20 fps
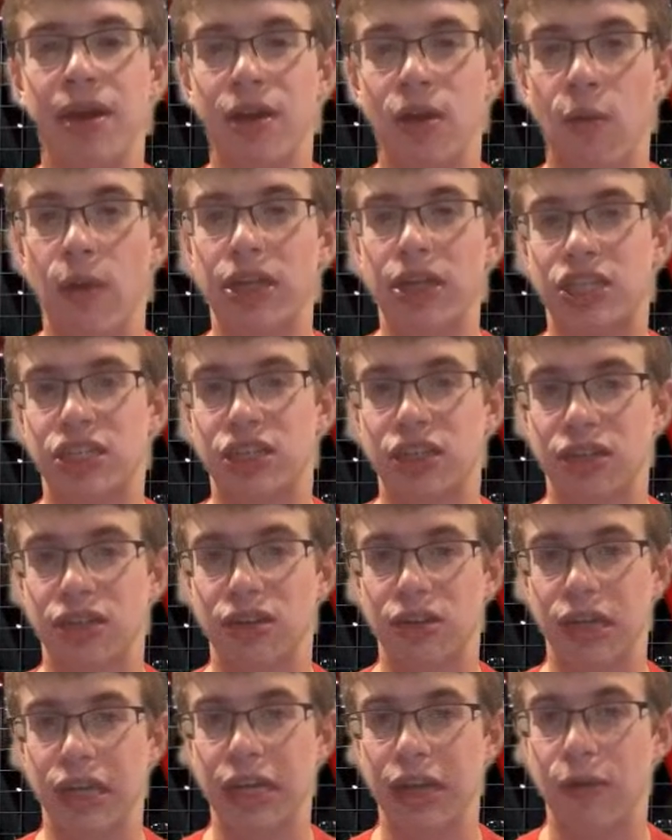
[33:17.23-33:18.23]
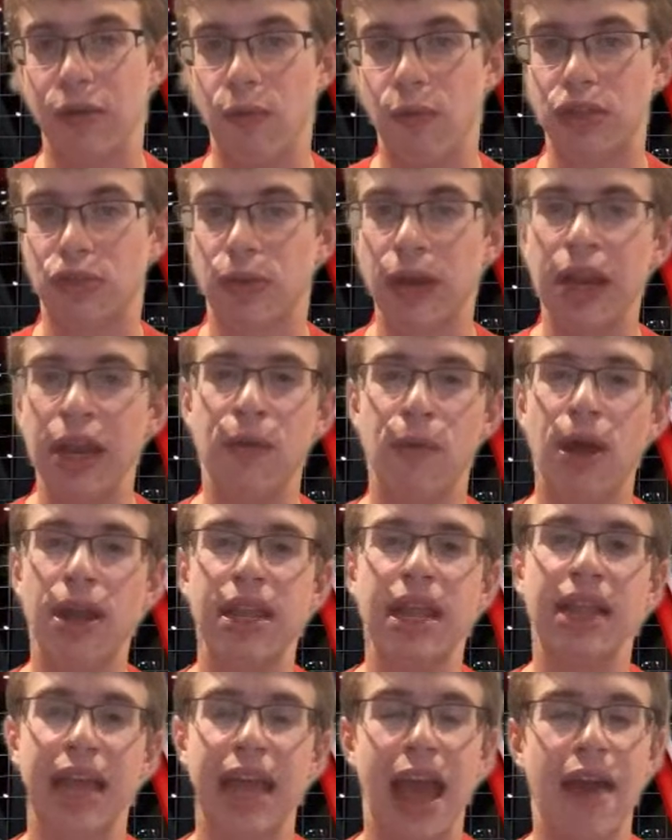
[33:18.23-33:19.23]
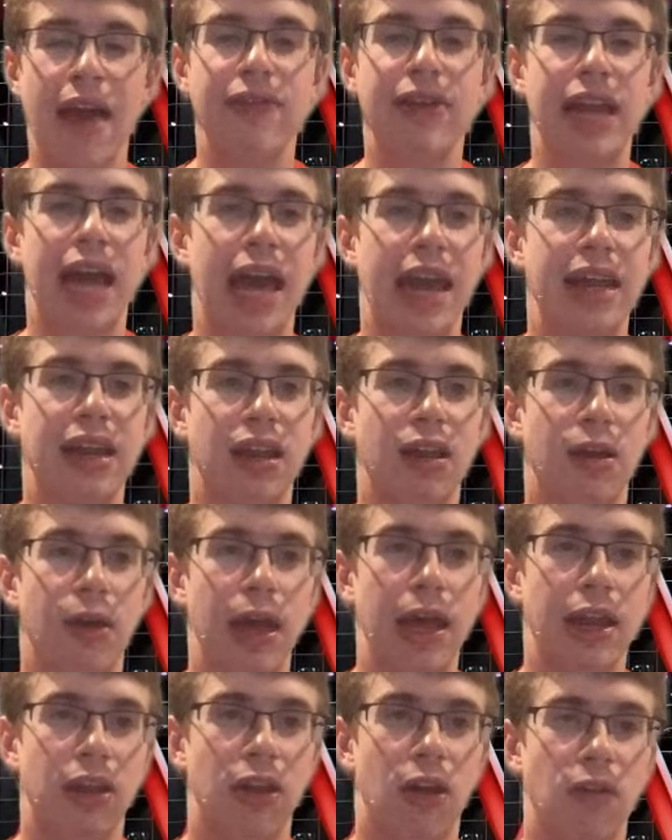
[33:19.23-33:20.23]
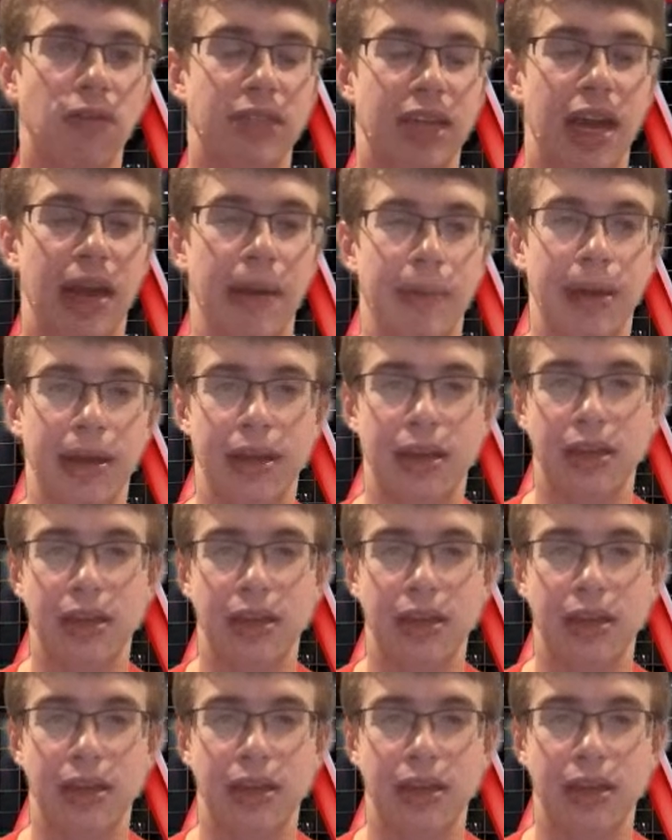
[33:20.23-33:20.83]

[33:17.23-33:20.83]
which was really one that they haven't had in a long time.